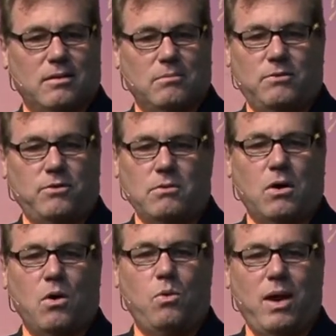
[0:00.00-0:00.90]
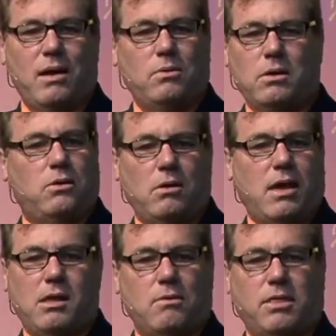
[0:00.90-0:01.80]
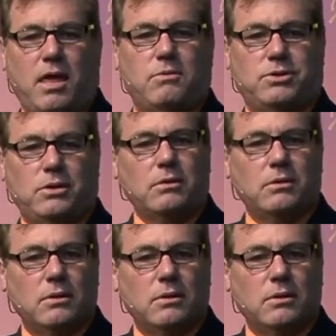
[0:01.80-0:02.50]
But if you're old wet wood, you can't do anything with you.